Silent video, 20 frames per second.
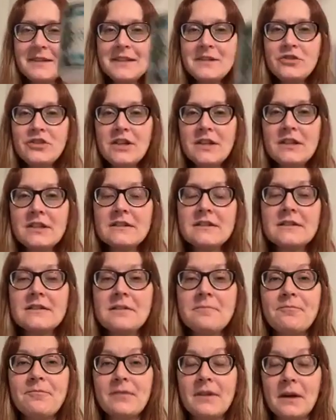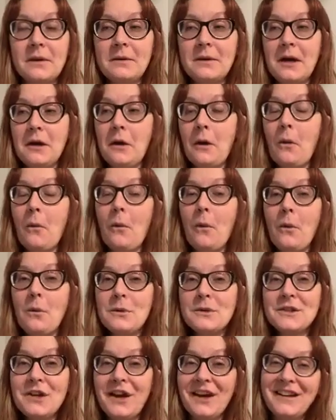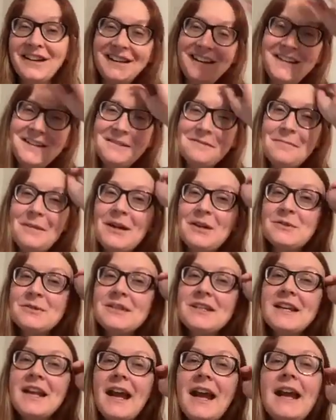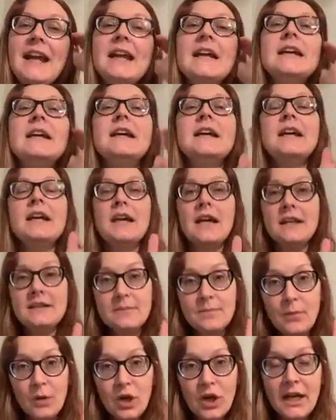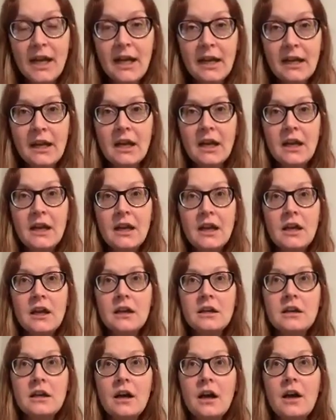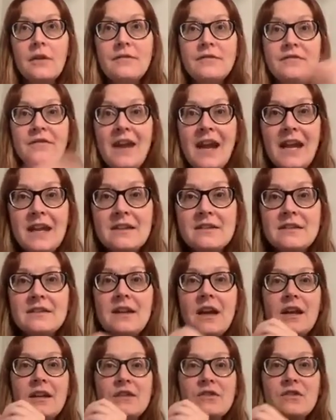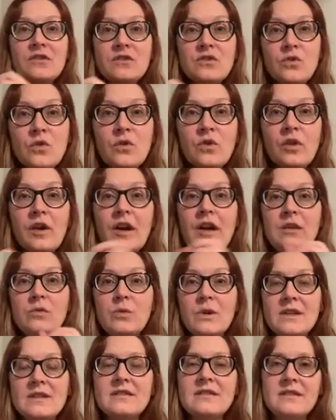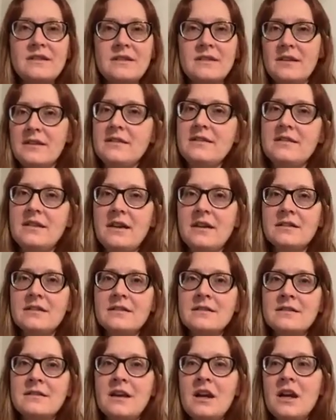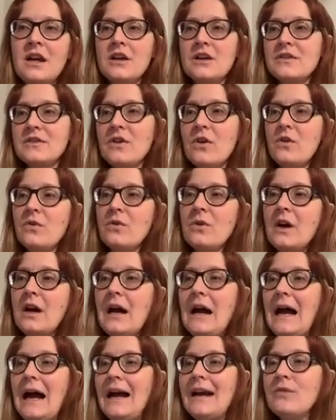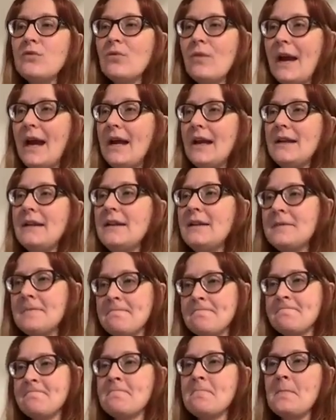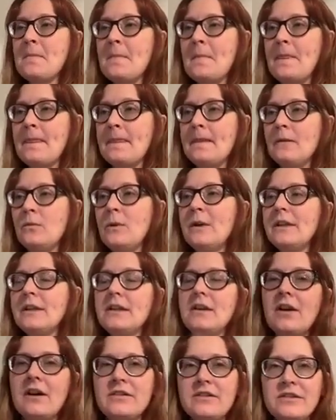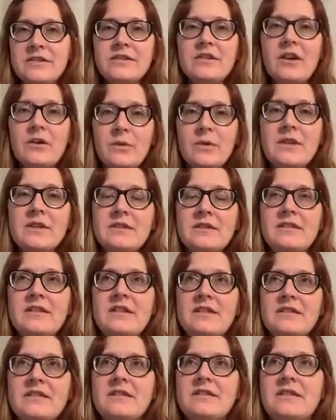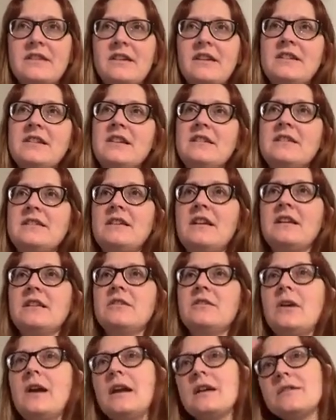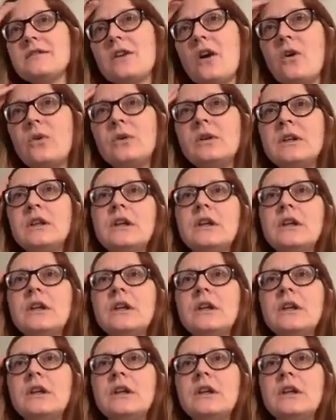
Cheers. Okay, what we're talking about today is putting a face and a story with statistics. So I read, I'll just start with this statistic. Okay, so